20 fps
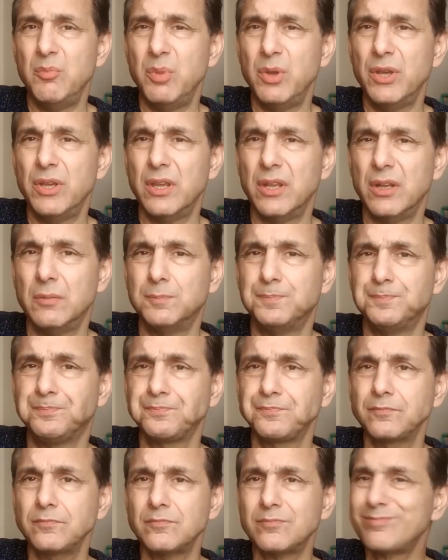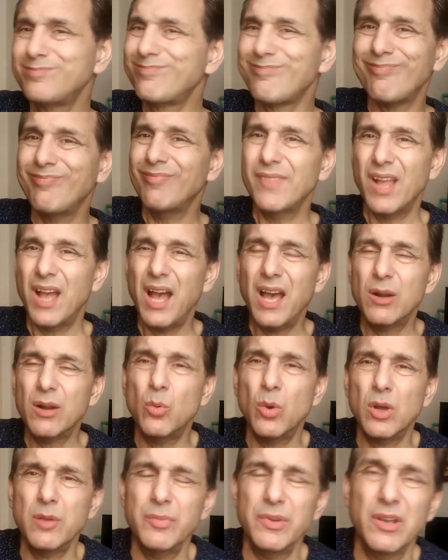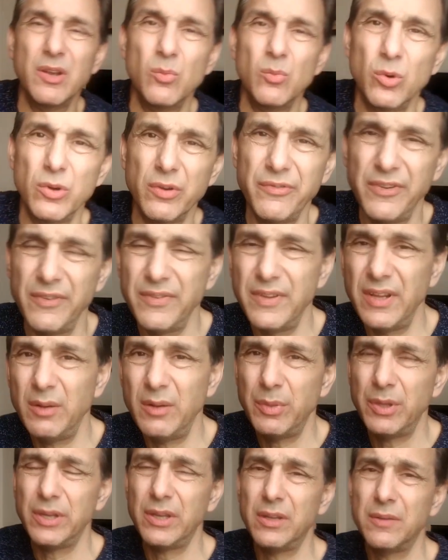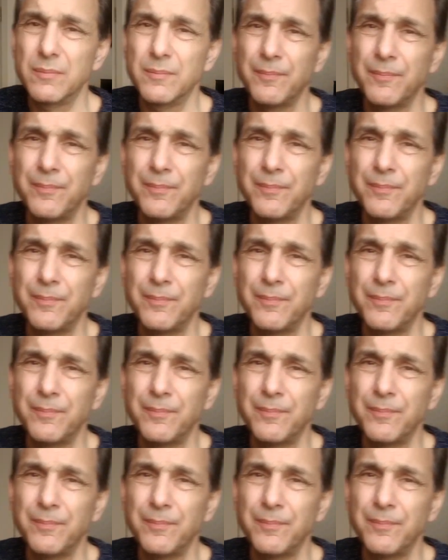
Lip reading: billion. I don't want to become worth $15 billion.